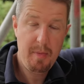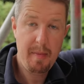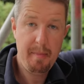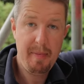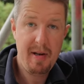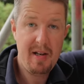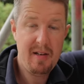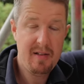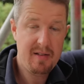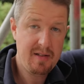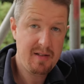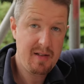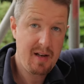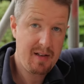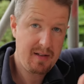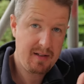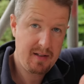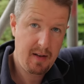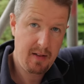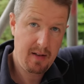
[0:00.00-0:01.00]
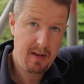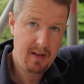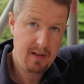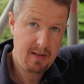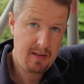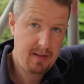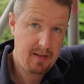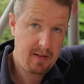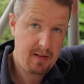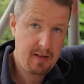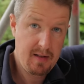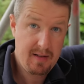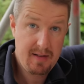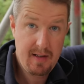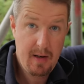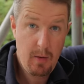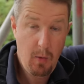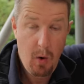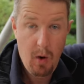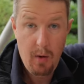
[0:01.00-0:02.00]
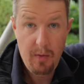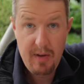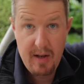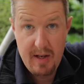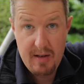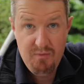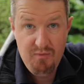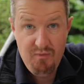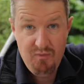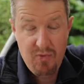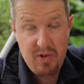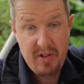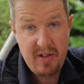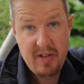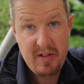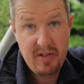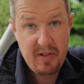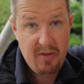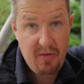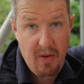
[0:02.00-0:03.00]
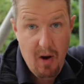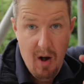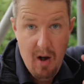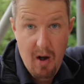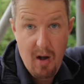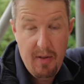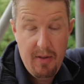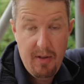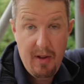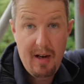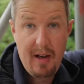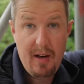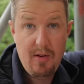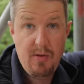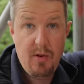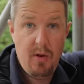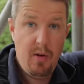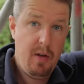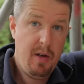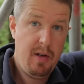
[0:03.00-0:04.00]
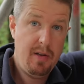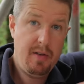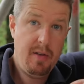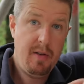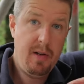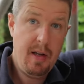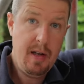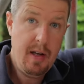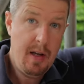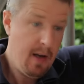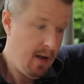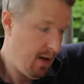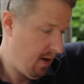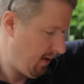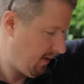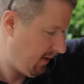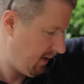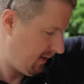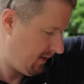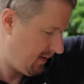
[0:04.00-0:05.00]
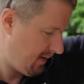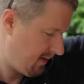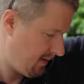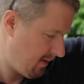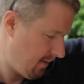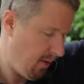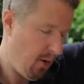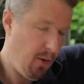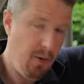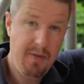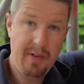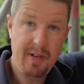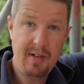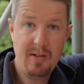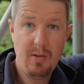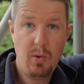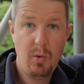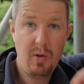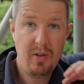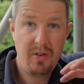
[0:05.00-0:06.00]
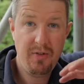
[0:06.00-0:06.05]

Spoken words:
impedance test at this to see what the resistance of our earth electrode is and the earthing system that we've installed.